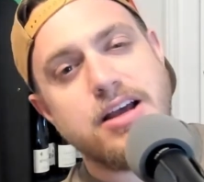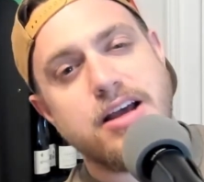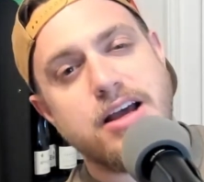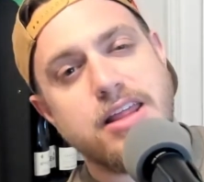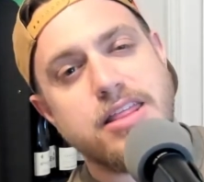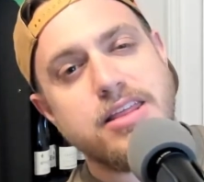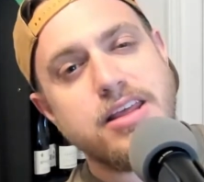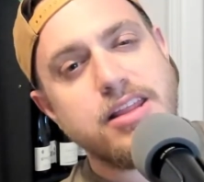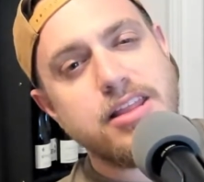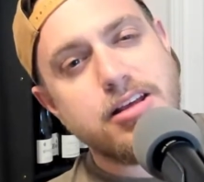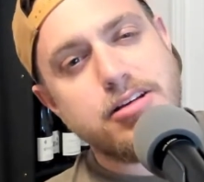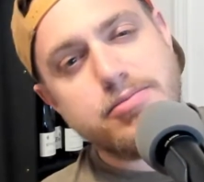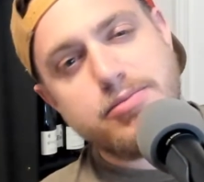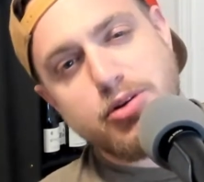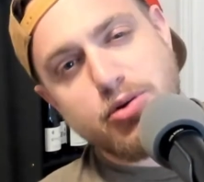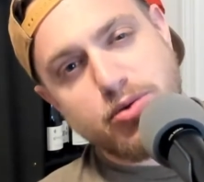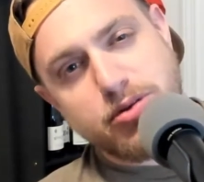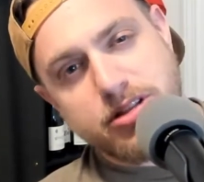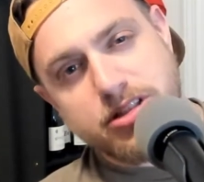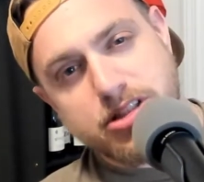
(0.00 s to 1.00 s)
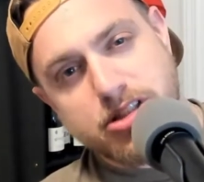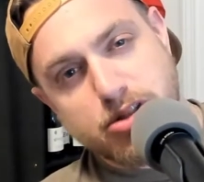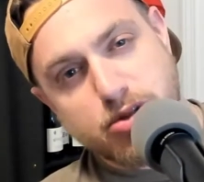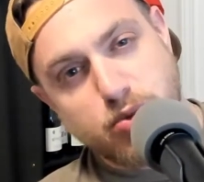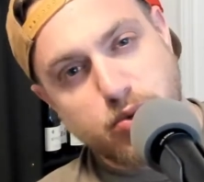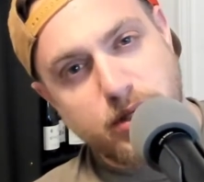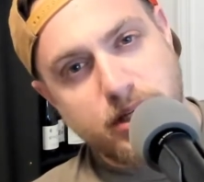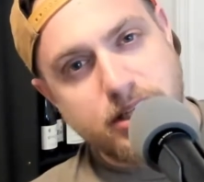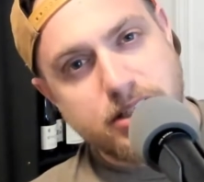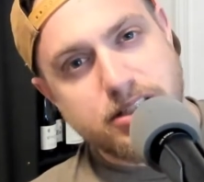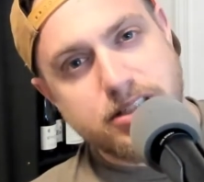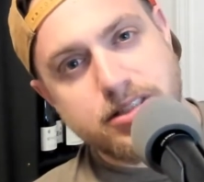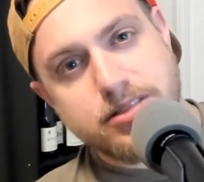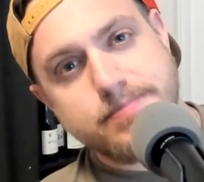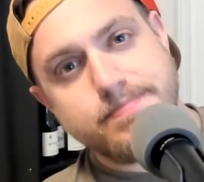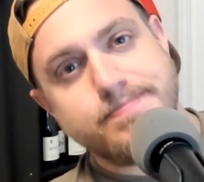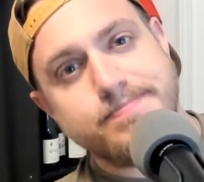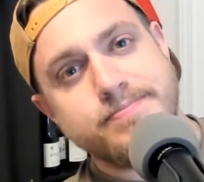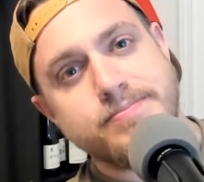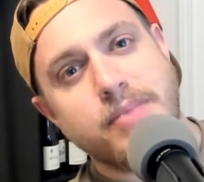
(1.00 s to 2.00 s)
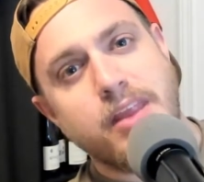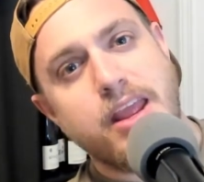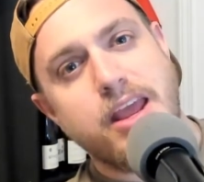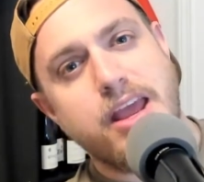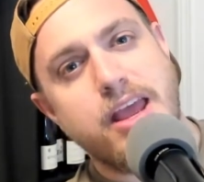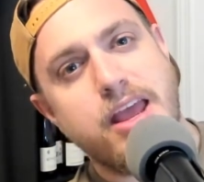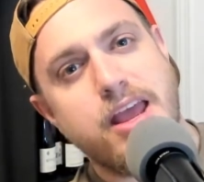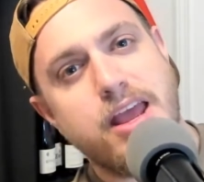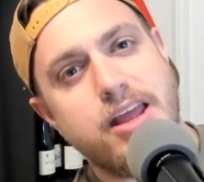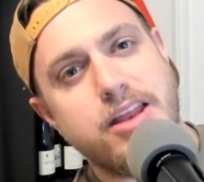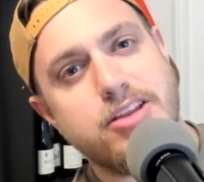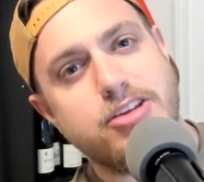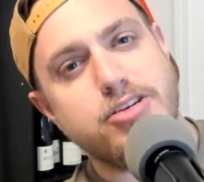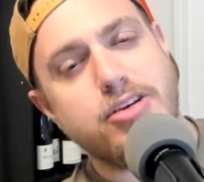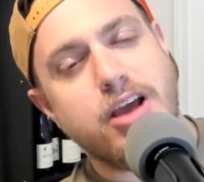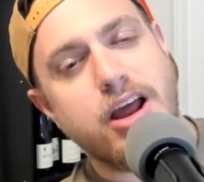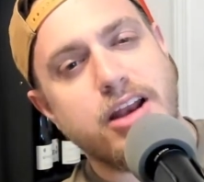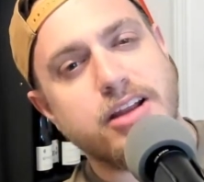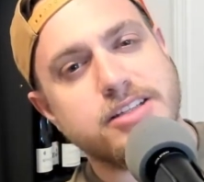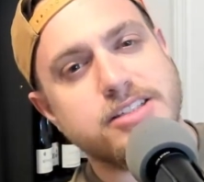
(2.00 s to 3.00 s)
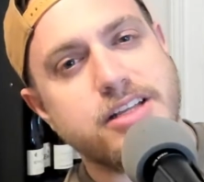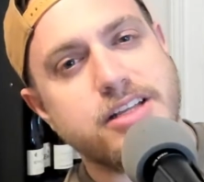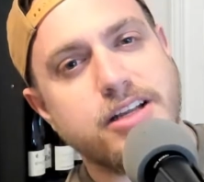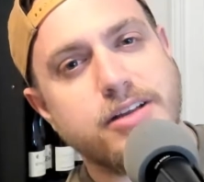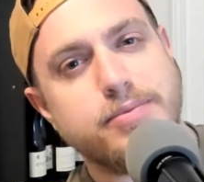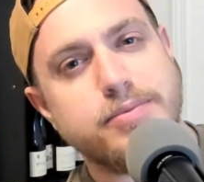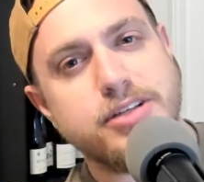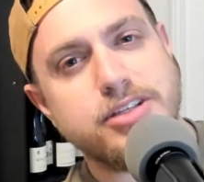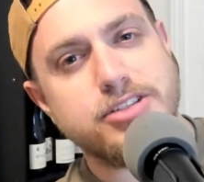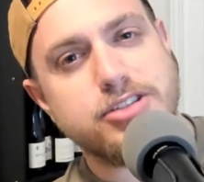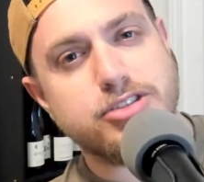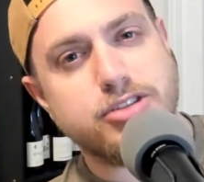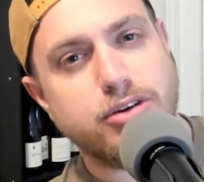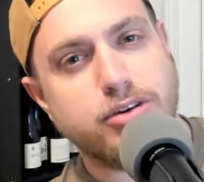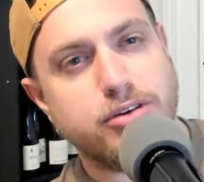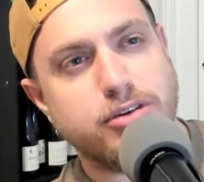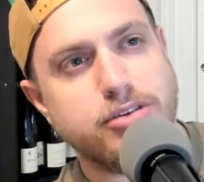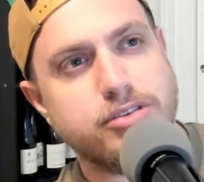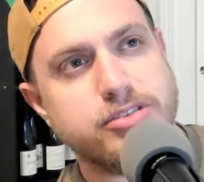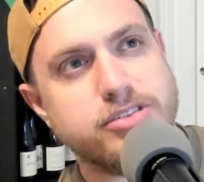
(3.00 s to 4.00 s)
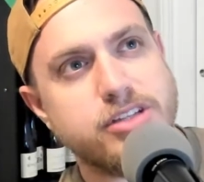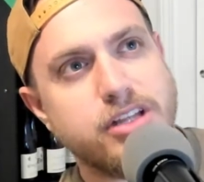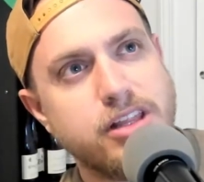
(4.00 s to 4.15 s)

I think that would be really sweet, and you kind of up these turns.